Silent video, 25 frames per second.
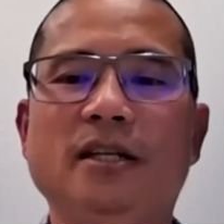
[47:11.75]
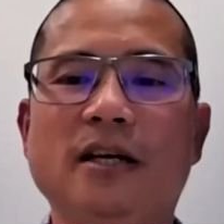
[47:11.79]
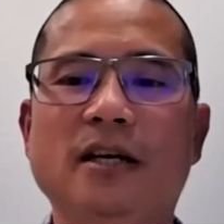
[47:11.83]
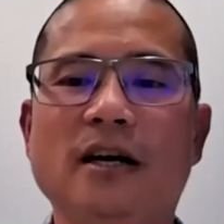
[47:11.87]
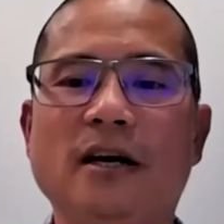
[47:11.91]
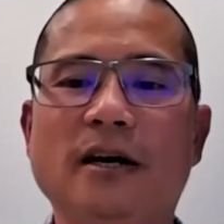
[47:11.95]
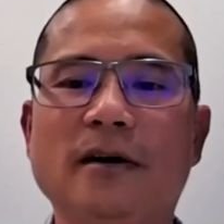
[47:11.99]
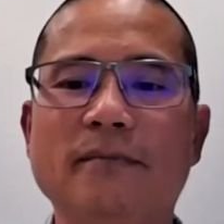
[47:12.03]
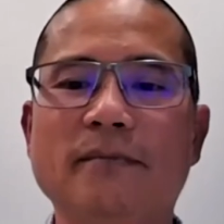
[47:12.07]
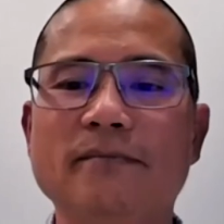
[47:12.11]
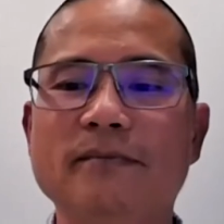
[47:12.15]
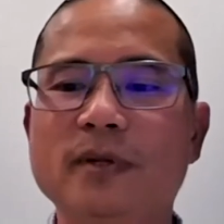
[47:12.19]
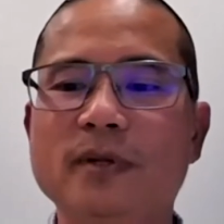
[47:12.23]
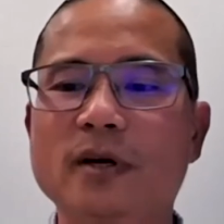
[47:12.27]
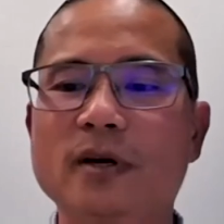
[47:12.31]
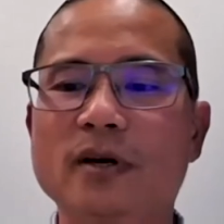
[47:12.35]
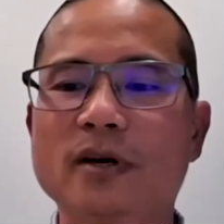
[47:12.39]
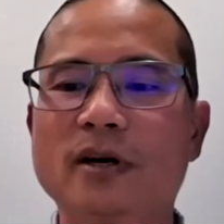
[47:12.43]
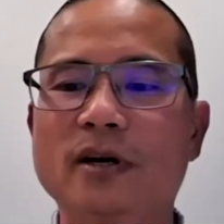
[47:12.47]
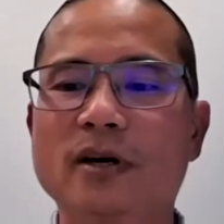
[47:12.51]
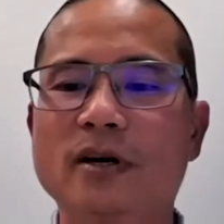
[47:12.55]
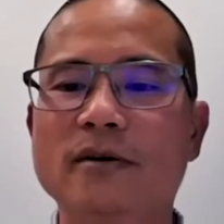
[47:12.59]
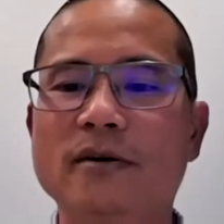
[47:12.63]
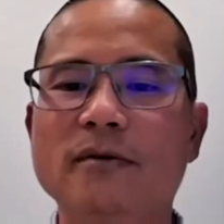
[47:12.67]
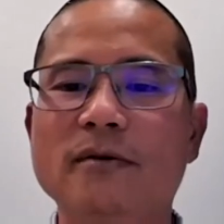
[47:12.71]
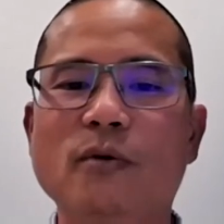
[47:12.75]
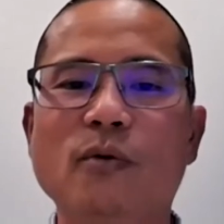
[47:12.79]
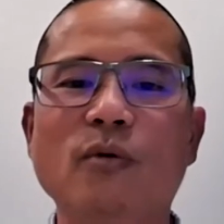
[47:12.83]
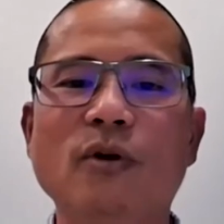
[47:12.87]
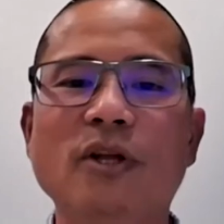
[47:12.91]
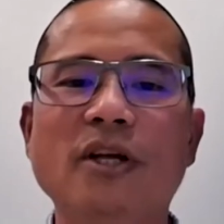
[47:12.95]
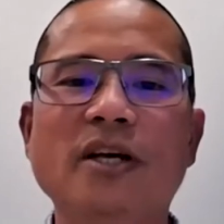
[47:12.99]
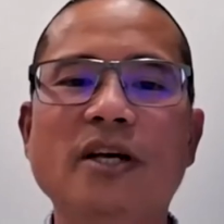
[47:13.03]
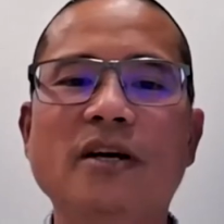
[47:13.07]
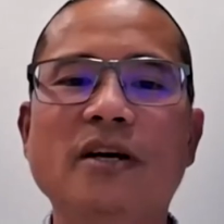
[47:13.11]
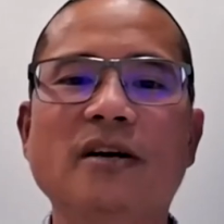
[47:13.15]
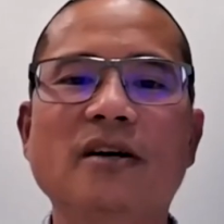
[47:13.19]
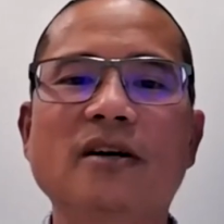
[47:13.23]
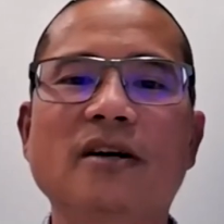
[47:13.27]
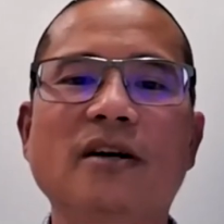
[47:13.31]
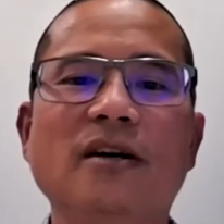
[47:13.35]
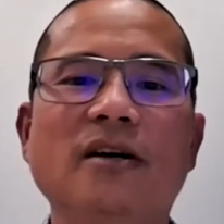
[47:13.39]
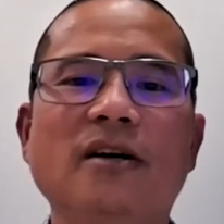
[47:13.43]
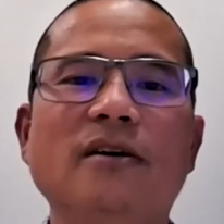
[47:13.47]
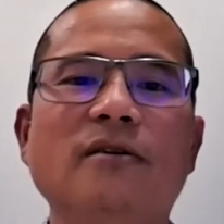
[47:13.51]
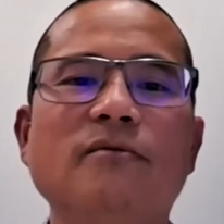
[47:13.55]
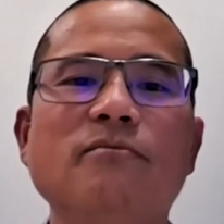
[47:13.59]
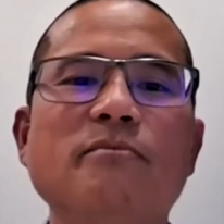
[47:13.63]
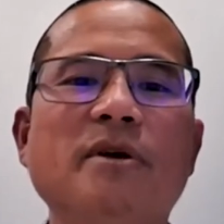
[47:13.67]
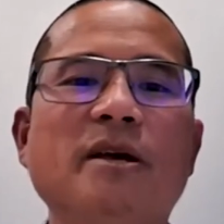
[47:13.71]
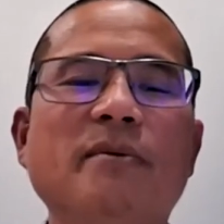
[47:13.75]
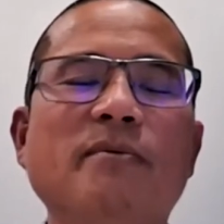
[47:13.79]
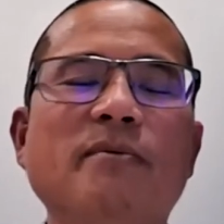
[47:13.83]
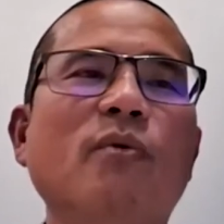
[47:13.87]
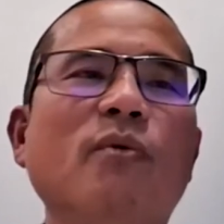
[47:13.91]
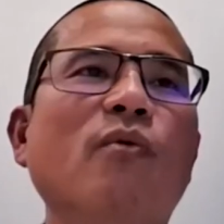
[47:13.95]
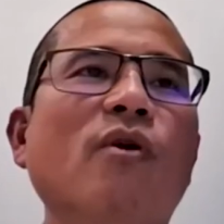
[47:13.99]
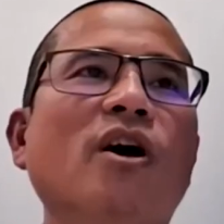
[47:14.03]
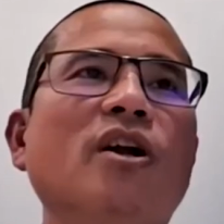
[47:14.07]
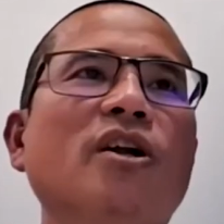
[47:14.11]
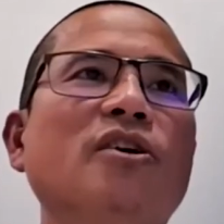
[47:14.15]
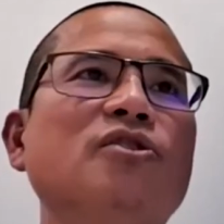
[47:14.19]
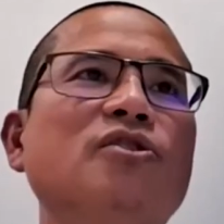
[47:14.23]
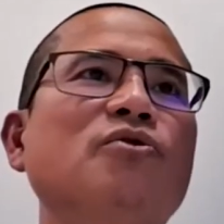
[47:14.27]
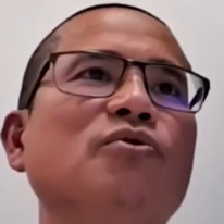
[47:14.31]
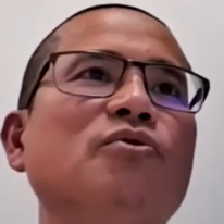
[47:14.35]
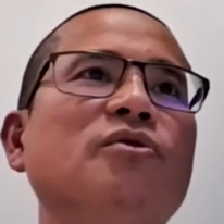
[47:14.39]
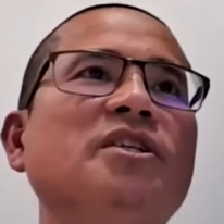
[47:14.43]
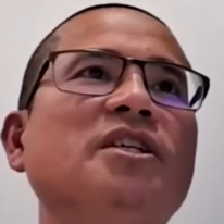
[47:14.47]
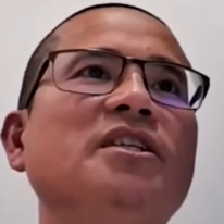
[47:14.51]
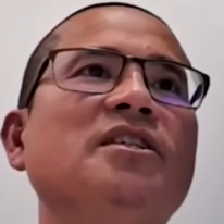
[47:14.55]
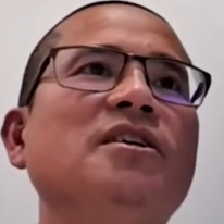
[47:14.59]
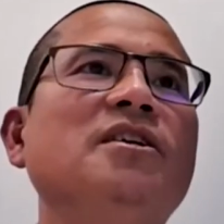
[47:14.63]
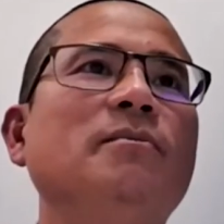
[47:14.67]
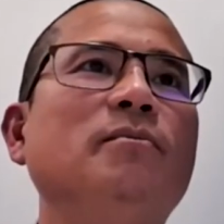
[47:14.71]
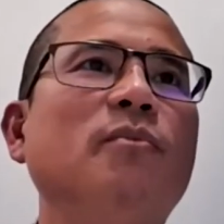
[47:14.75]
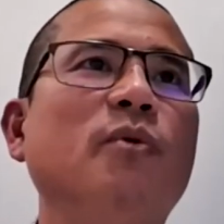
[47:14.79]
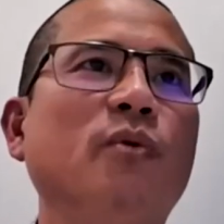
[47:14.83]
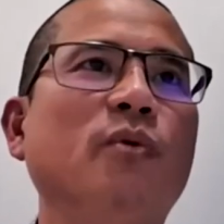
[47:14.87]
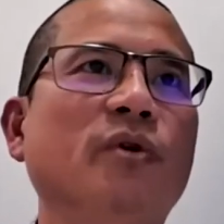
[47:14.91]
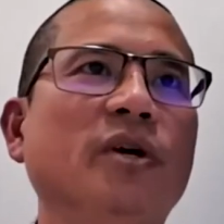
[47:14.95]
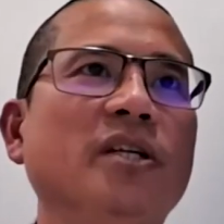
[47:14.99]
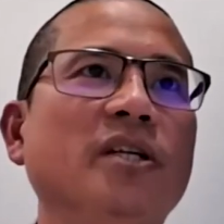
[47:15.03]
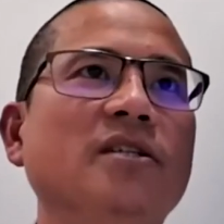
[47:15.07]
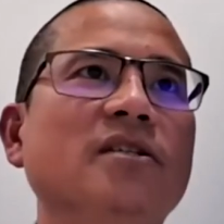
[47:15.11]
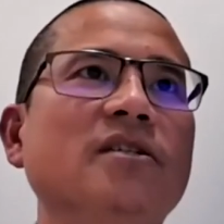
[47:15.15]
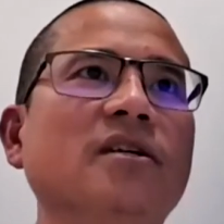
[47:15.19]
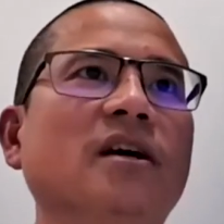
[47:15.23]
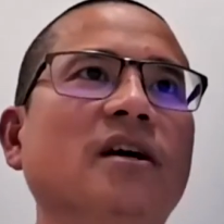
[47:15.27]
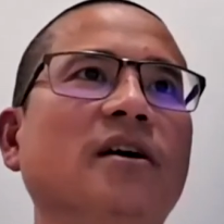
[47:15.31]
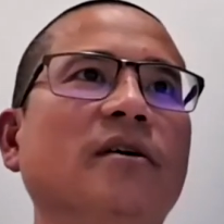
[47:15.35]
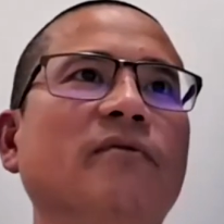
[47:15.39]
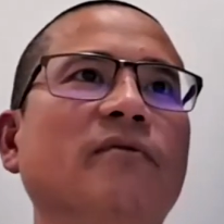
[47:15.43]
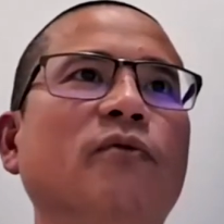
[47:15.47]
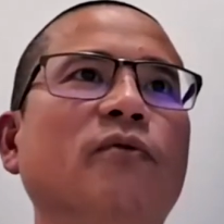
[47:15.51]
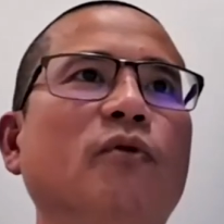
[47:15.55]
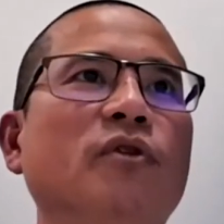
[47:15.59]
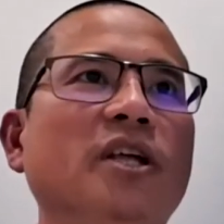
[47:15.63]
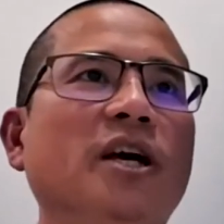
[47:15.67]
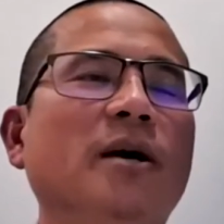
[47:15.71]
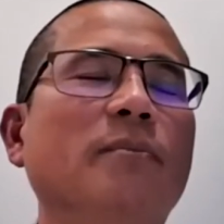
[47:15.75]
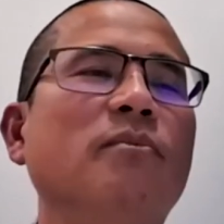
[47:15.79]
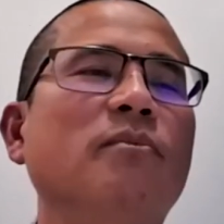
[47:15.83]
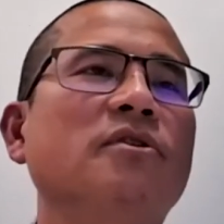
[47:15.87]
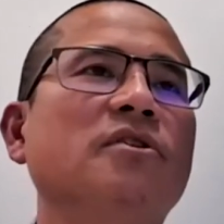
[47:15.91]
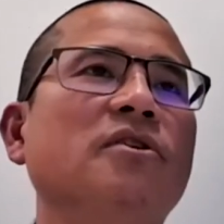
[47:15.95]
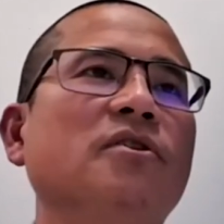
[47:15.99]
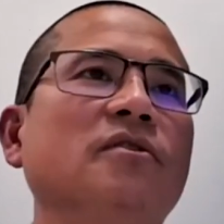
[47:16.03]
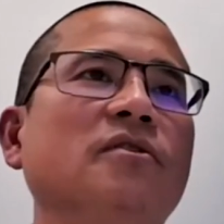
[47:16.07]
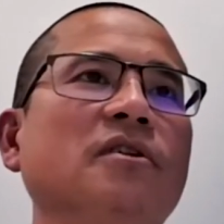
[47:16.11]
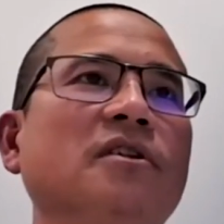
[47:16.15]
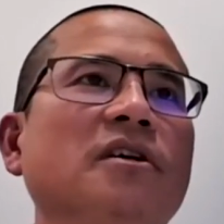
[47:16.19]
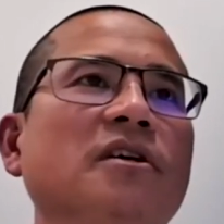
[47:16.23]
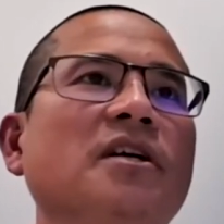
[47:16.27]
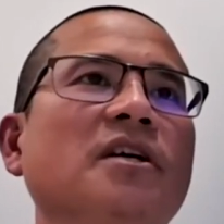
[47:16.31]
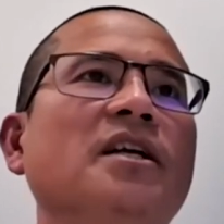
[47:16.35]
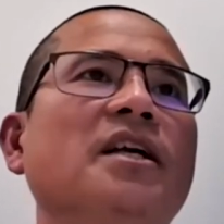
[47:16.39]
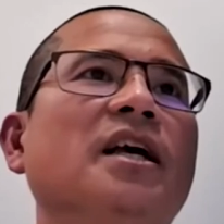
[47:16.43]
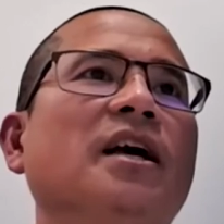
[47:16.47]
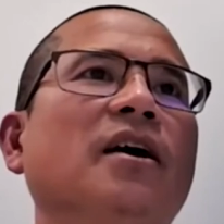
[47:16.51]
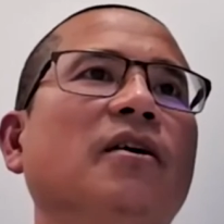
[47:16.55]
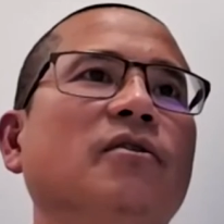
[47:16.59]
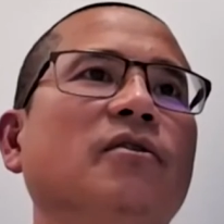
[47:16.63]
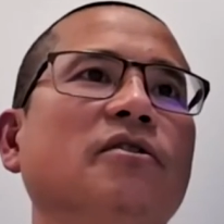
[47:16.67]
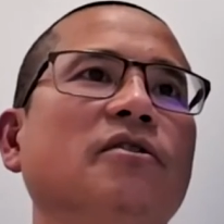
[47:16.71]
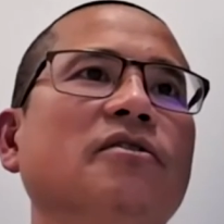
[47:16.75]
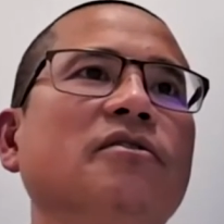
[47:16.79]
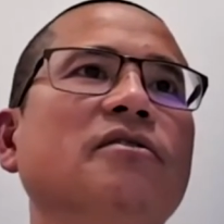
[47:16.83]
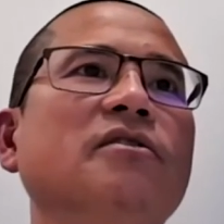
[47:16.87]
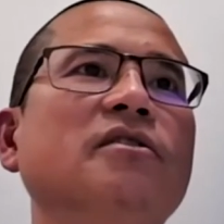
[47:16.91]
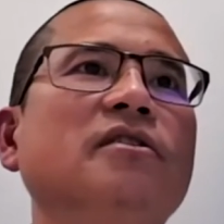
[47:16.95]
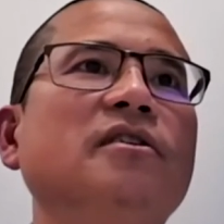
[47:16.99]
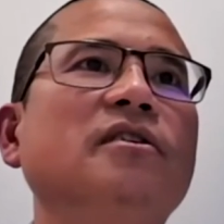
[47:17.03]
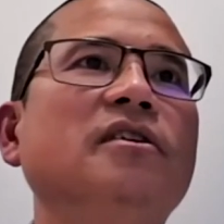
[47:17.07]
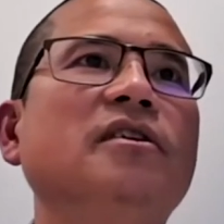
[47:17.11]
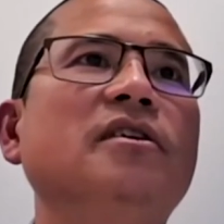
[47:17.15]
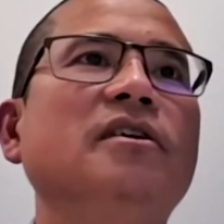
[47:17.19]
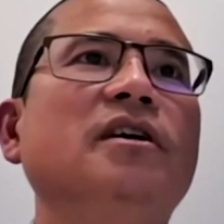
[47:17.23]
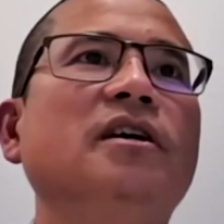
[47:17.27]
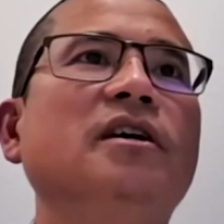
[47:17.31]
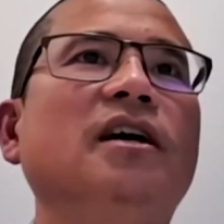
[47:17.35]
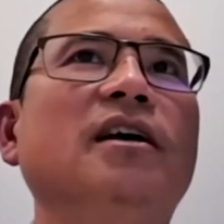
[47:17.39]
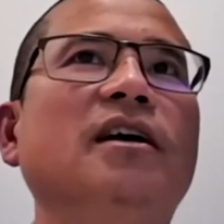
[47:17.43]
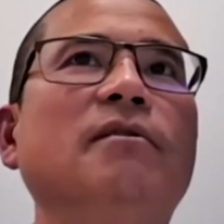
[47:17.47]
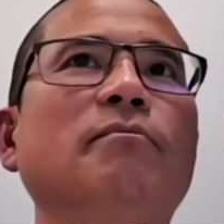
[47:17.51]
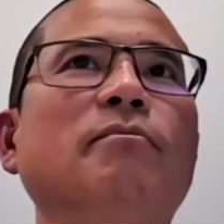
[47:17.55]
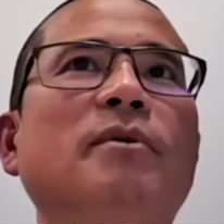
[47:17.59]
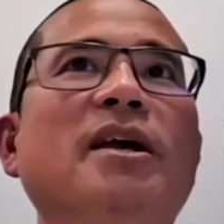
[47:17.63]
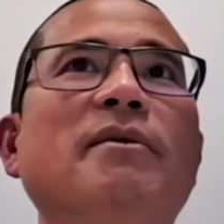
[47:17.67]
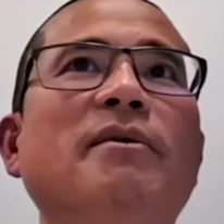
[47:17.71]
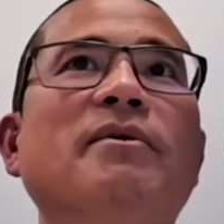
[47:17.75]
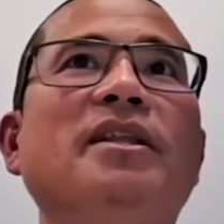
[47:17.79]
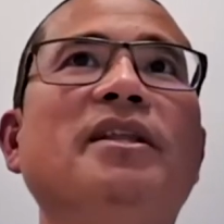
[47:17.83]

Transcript: it's a little bit um, uh, only a, a, maybe one or two teaching points uh, for that particular encounter.